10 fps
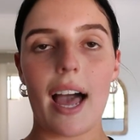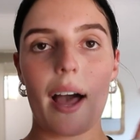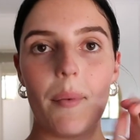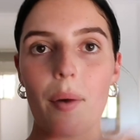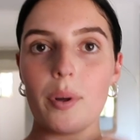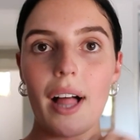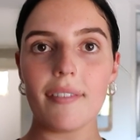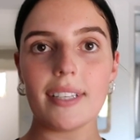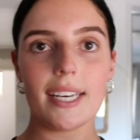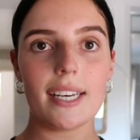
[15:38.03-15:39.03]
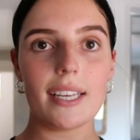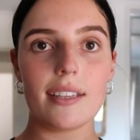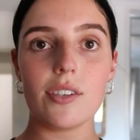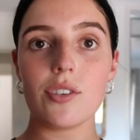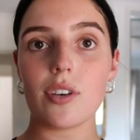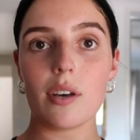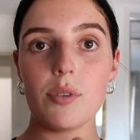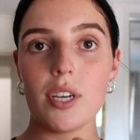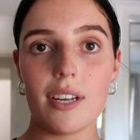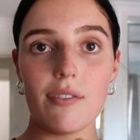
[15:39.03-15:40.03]
I will have a link in the
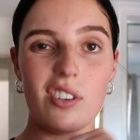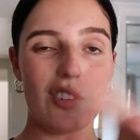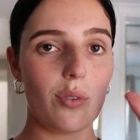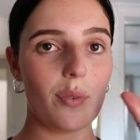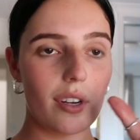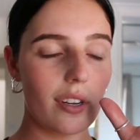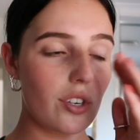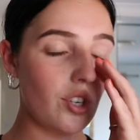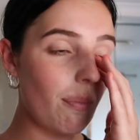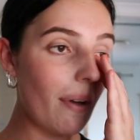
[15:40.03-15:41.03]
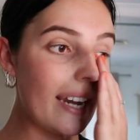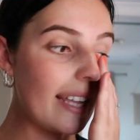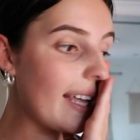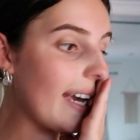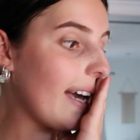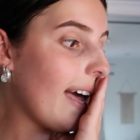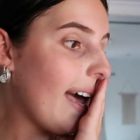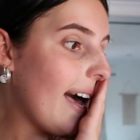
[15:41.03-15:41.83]
description if you do want to shop anything,